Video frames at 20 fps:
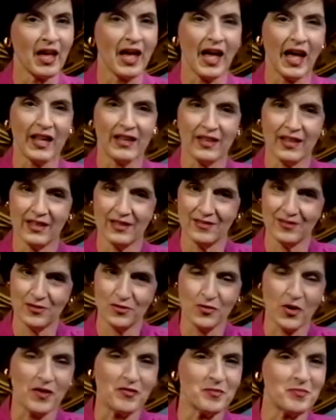and then
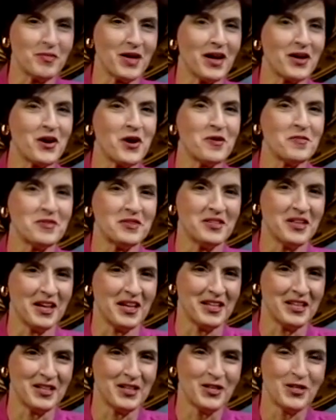drive him back home at
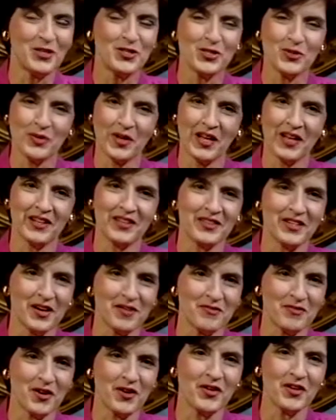night. So we had a
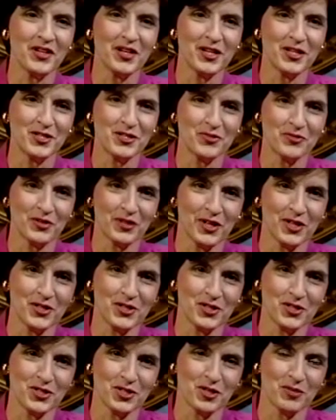very nice
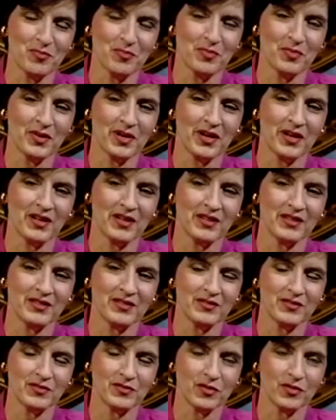relationship
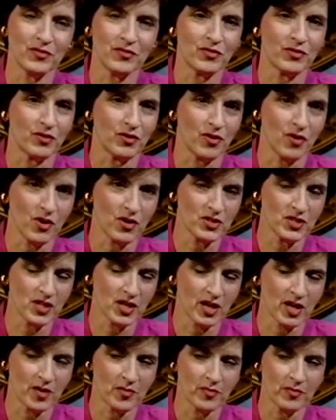for a long
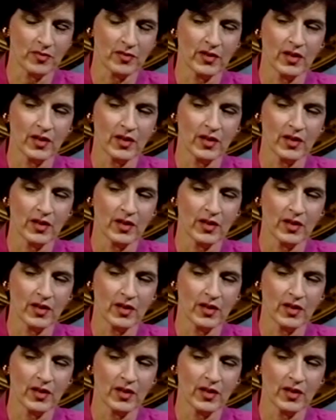time.